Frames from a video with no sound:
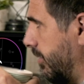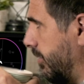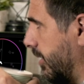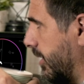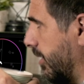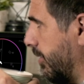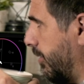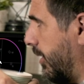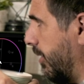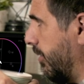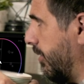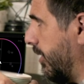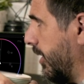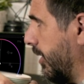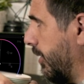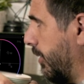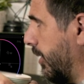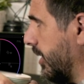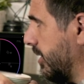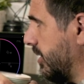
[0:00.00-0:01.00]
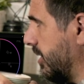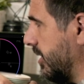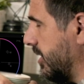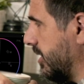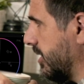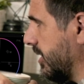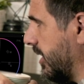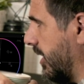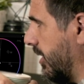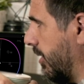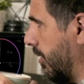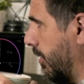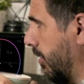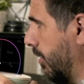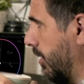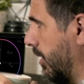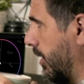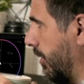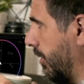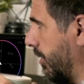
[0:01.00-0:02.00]
very fun, very quick to just kind of
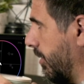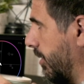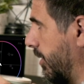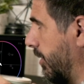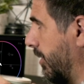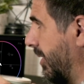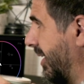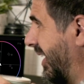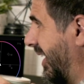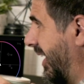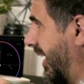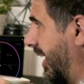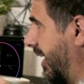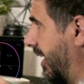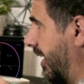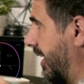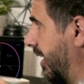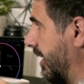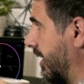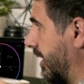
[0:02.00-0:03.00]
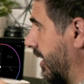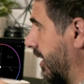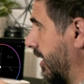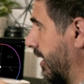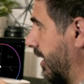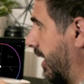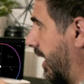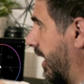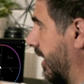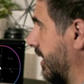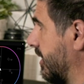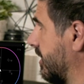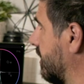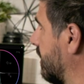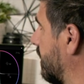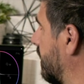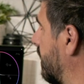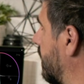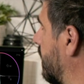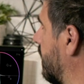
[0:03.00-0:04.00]
go through. And
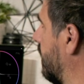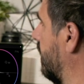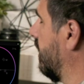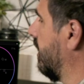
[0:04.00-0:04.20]
honestly,